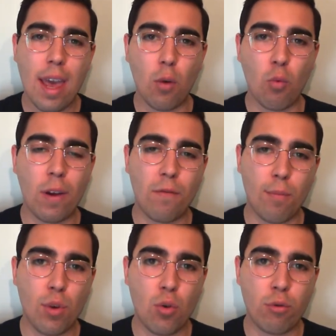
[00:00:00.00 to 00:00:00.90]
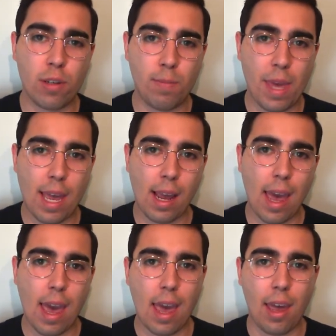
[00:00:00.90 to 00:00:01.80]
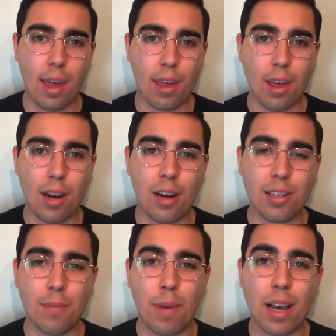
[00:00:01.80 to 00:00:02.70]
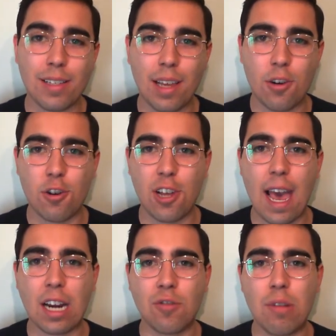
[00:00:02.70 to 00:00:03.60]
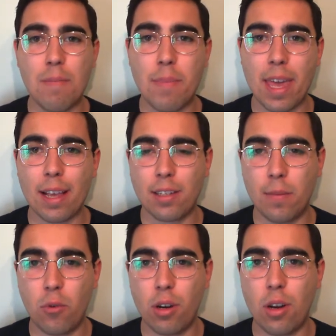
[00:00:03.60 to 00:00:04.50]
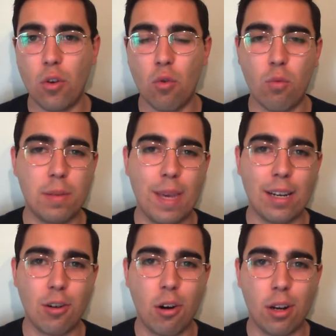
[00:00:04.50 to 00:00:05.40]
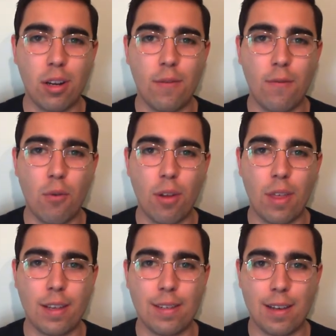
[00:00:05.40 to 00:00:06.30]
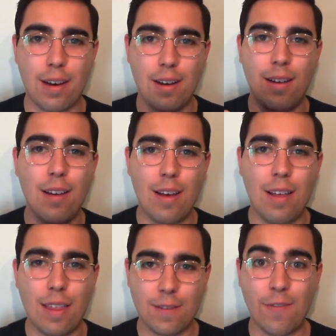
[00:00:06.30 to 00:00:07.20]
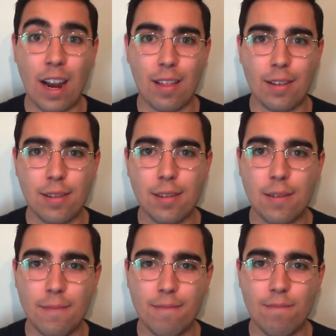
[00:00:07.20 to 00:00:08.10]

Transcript: it went from you just being a an innocent bystander to actually being someone who was being targeted for this uh, this violence.